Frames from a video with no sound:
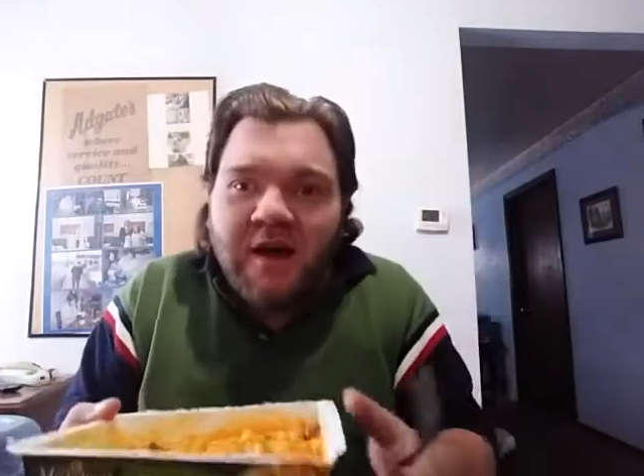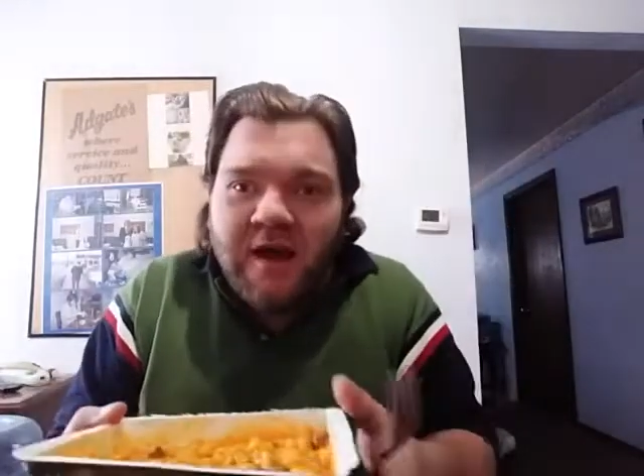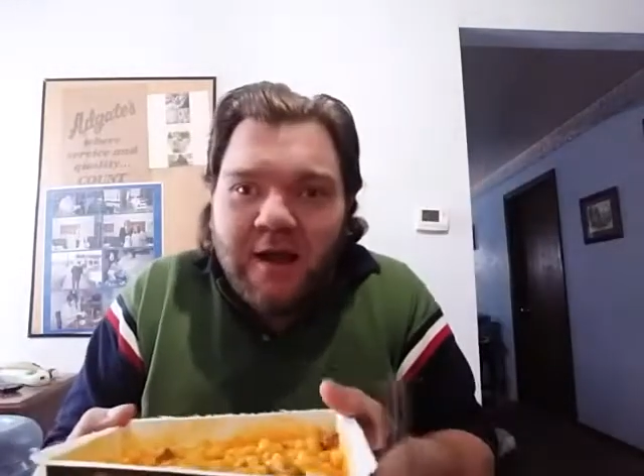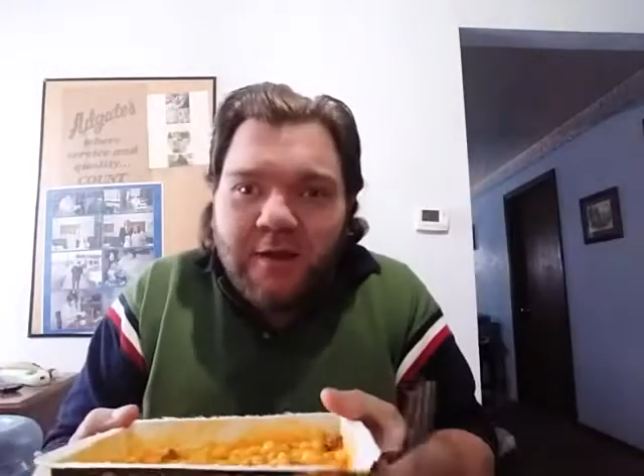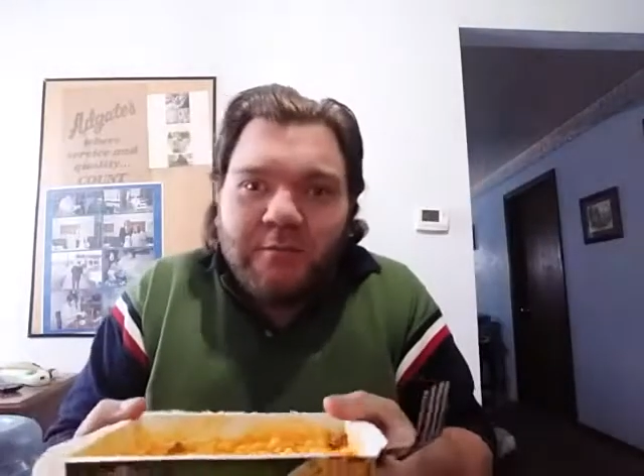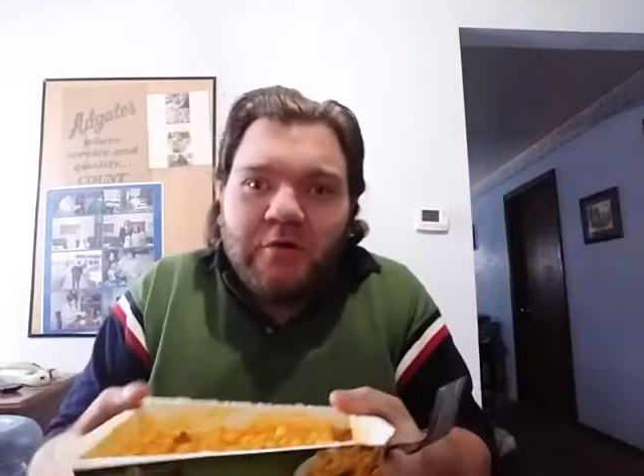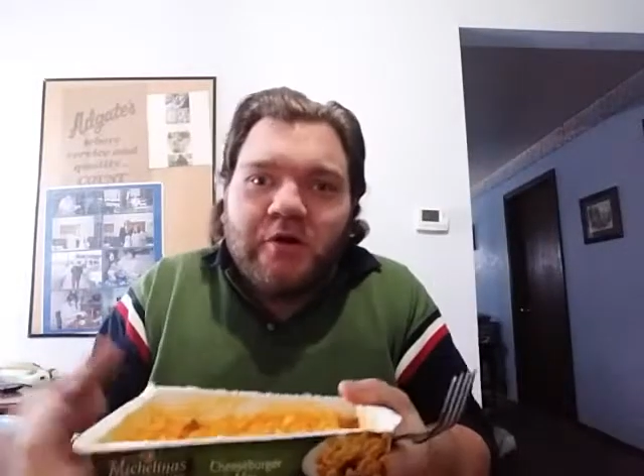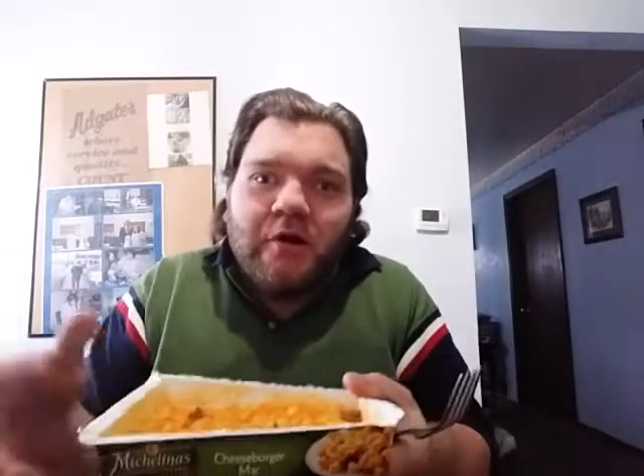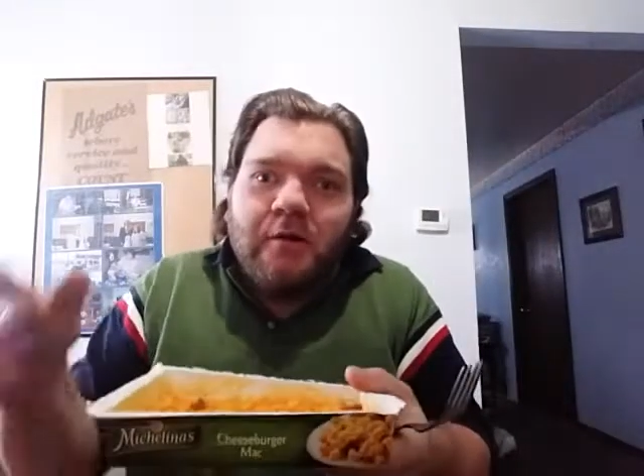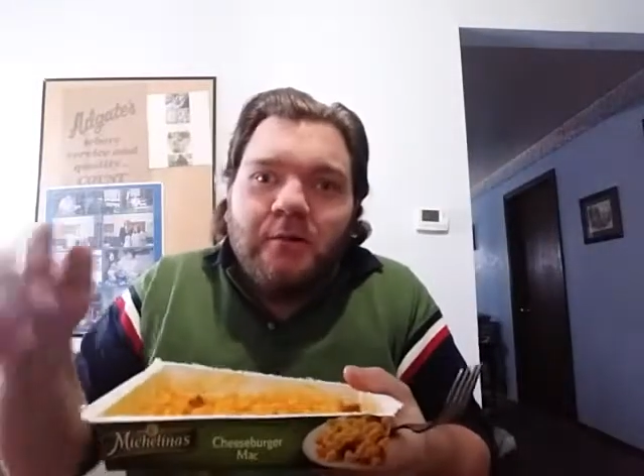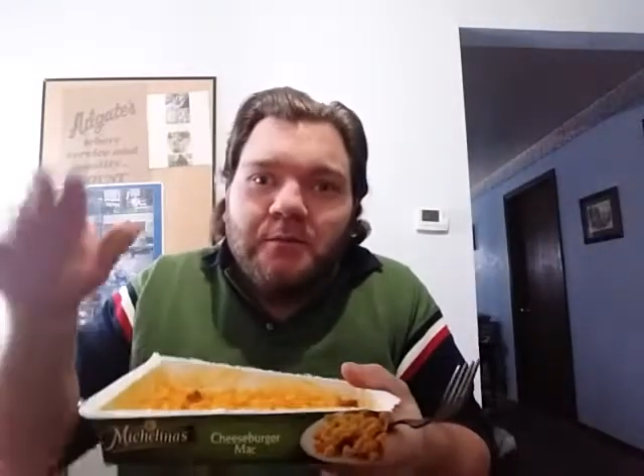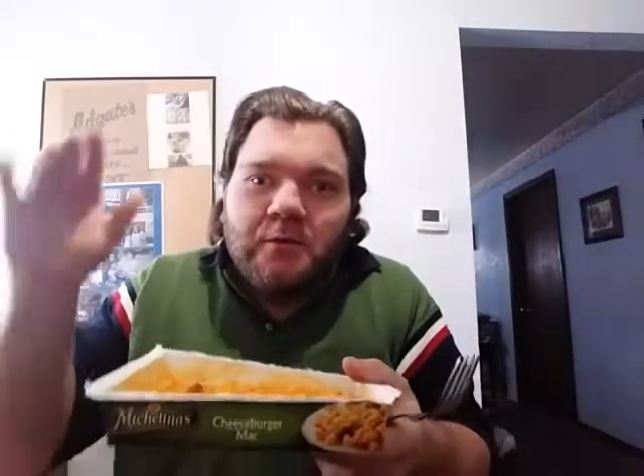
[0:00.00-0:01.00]
hamburger
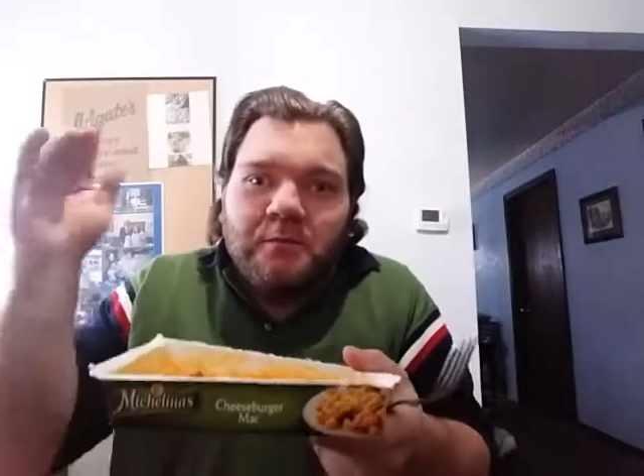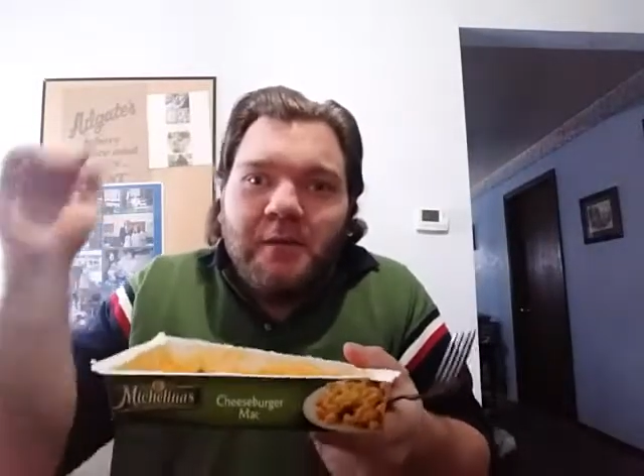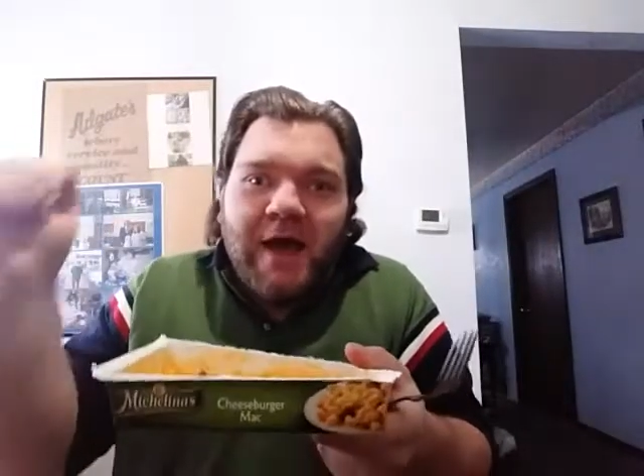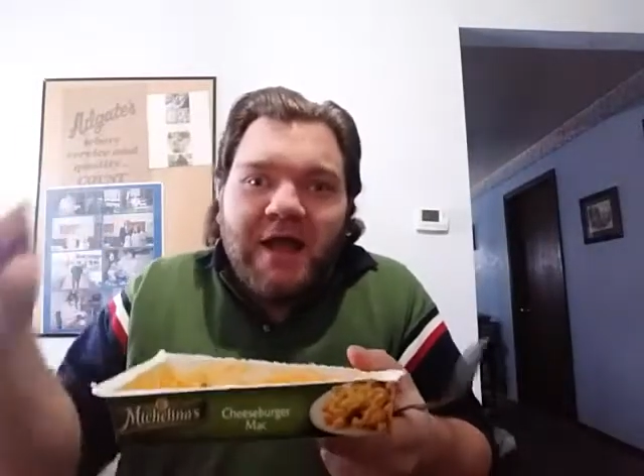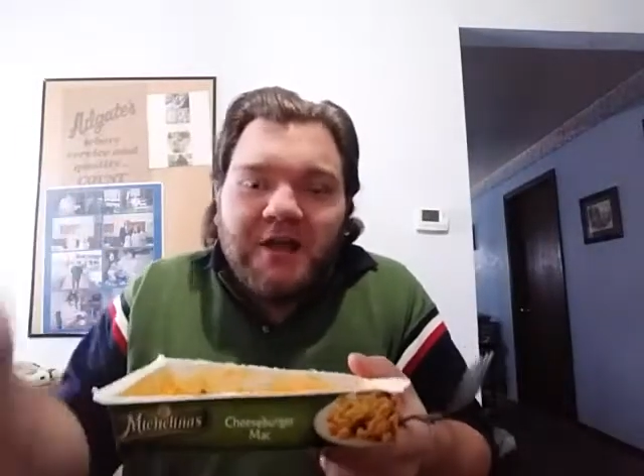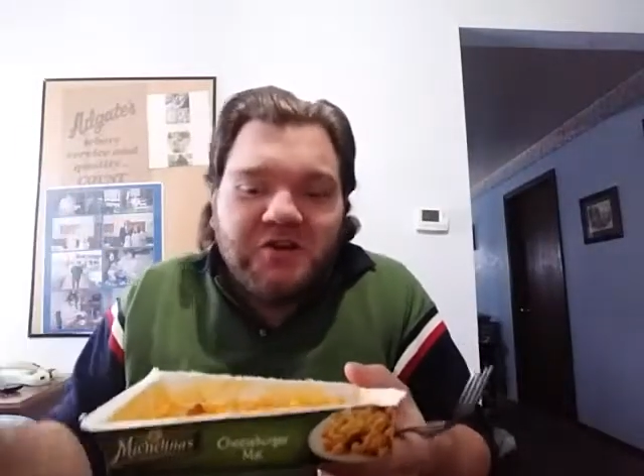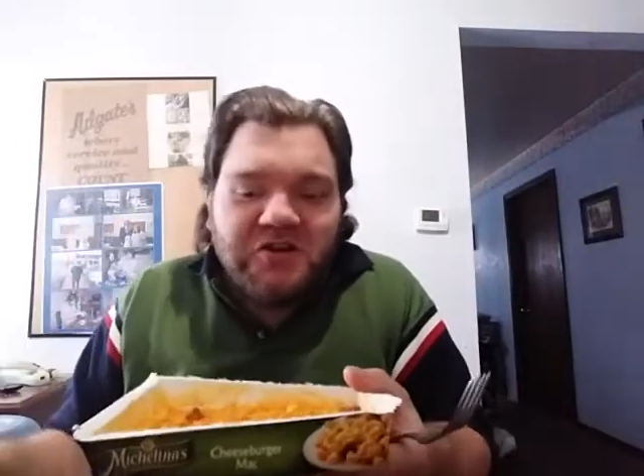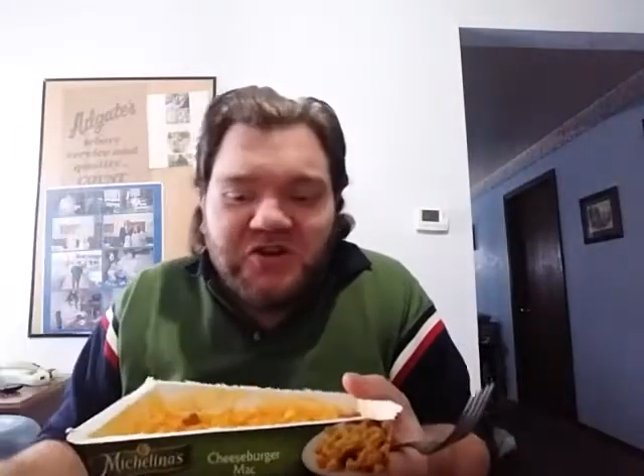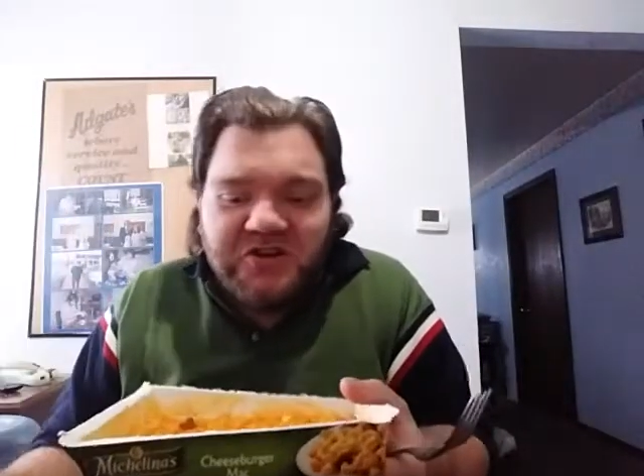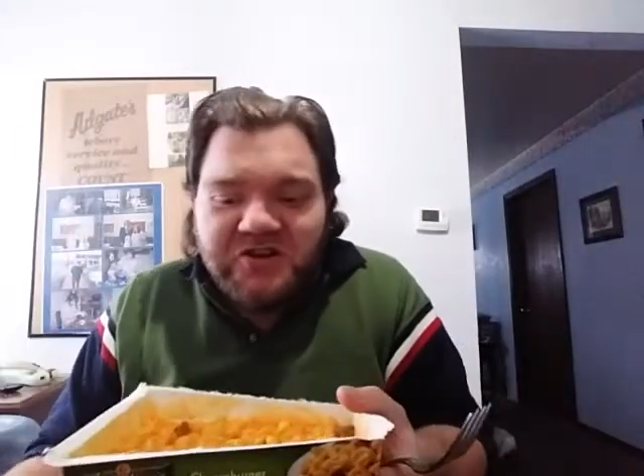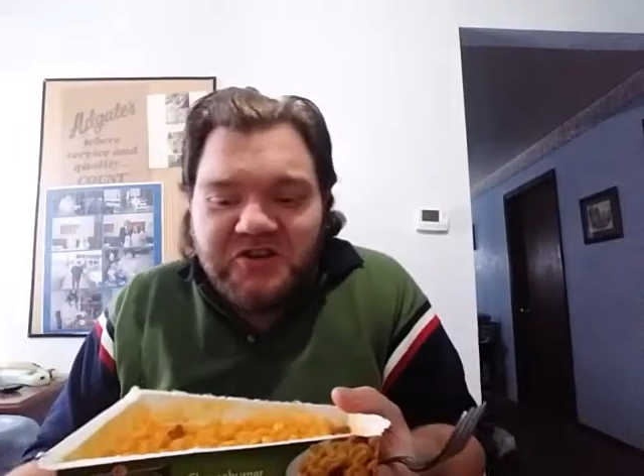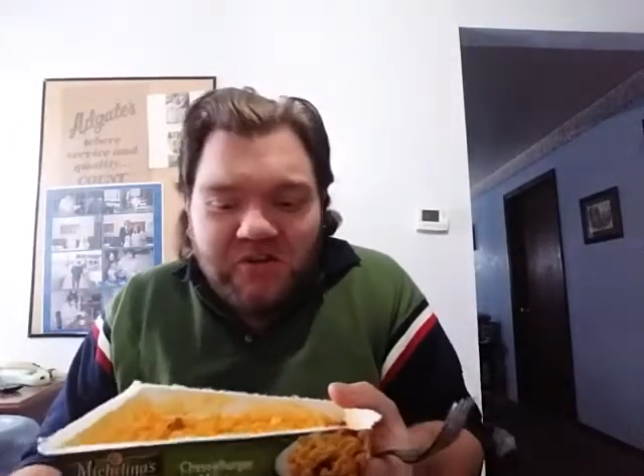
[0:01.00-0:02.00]
helper mac and
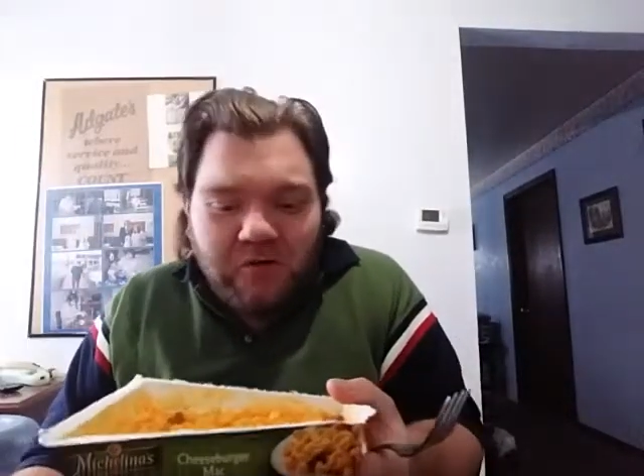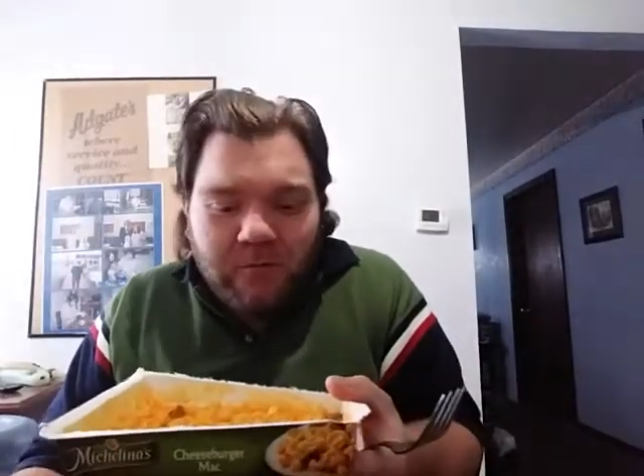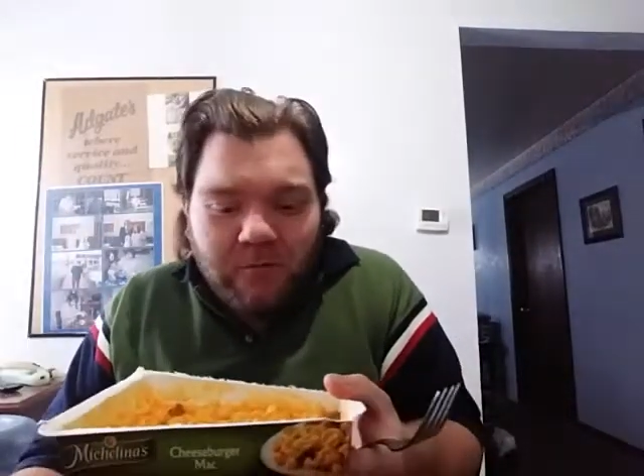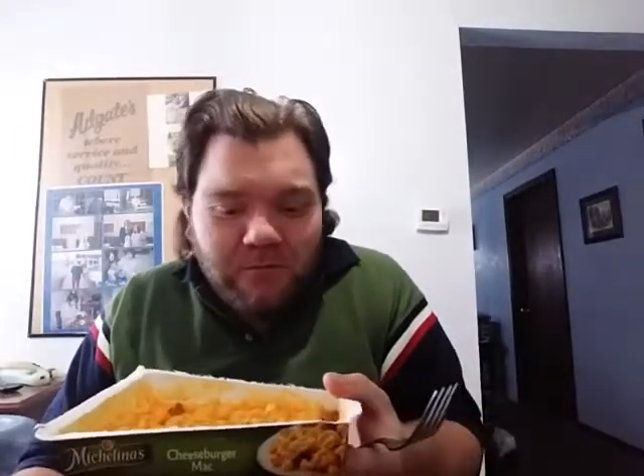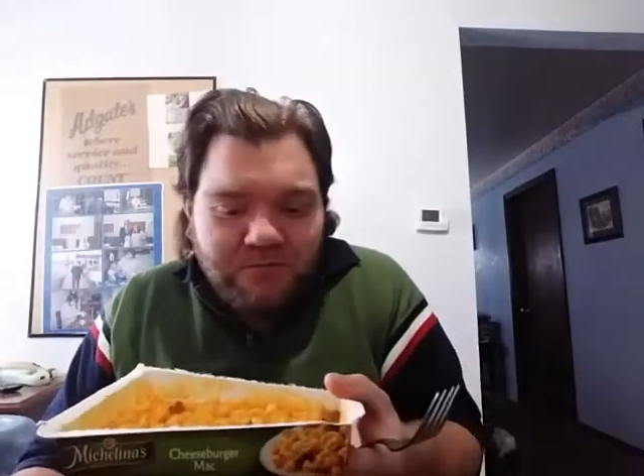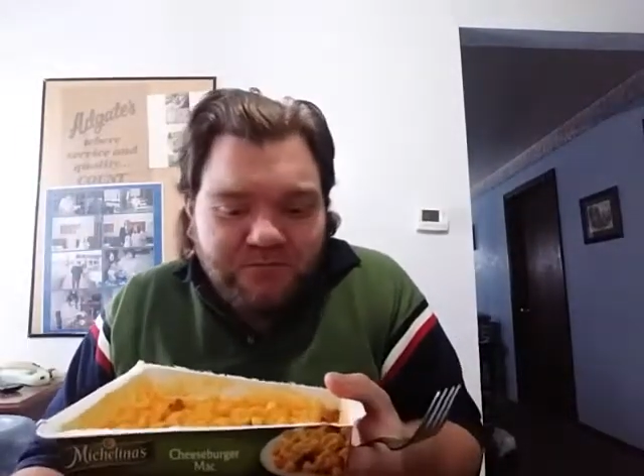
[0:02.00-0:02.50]
cheese, you know.